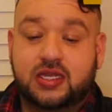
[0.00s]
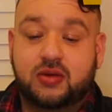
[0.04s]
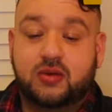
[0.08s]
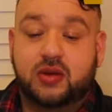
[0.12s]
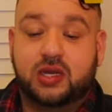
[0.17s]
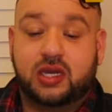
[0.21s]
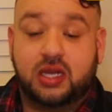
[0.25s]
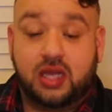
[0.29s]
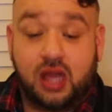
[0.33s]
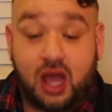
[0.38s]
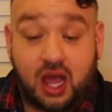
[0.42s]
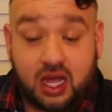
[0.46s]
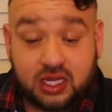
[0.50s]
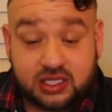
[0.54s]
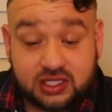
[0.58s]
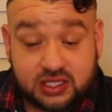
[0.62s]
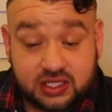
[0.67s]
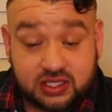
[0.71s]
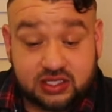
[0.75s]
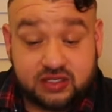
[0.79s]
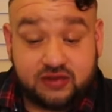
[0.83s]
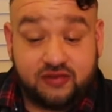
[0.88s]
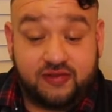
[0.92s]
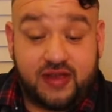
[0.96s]
somewhat
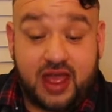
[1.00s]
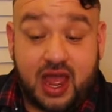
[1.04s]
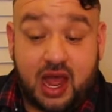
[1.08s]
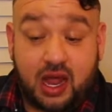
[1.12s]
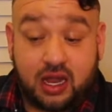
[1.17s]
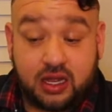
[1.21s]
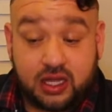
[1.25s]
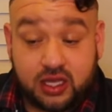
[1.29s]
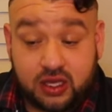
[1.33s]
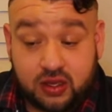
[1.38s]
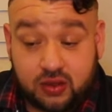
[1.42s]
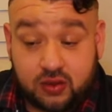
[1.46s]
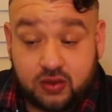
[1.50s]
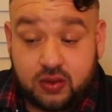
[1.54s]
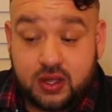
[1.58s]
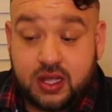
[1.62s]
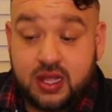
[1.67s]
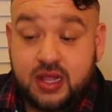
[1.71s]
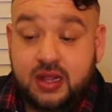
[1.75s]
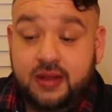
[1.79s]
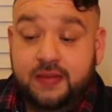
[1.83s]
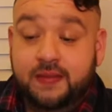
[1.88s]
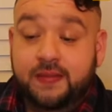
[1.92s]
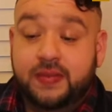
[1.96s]
lost its value,
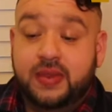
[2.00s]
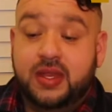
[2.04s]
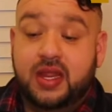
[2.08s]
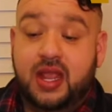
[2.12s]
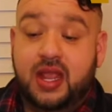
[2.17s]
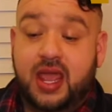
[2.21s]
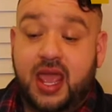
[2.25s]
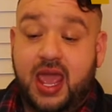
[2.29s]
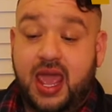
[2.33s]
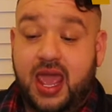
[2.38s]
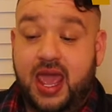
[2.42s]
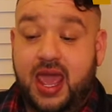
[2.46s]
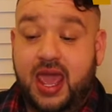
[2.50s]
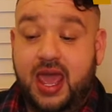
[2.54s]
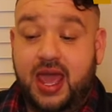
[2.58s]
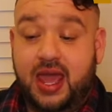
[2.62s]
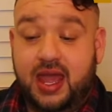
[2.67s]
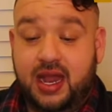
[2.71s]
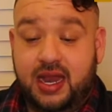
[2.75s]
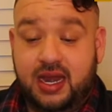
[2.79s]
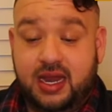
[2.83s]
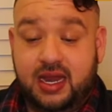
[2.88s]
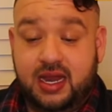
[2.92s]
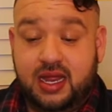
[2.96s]

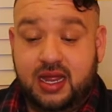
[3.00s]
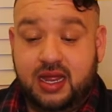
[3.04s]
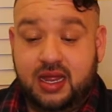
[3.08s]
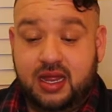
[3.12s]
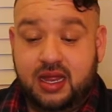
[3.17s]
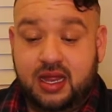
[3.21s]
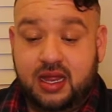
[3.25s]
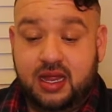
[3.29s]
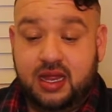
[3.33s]
and